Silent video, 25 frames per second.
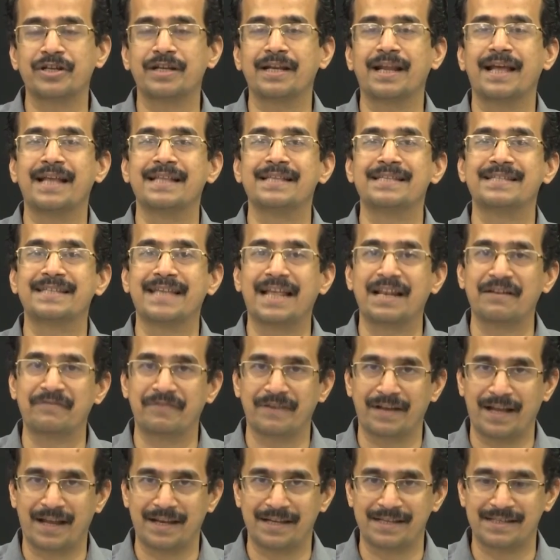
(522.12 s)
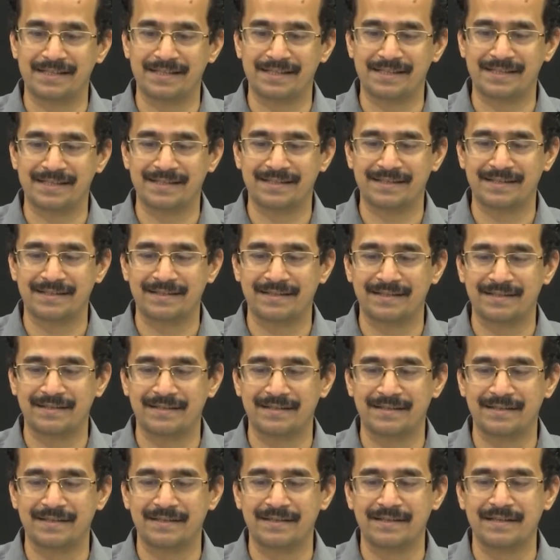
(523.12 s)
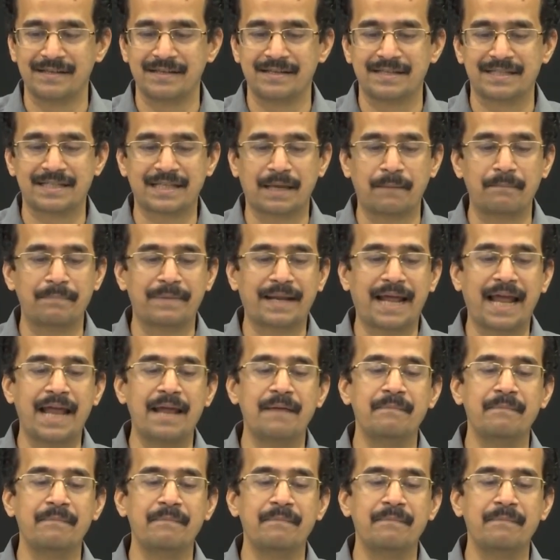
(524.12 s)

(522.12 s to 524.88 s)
be looked at to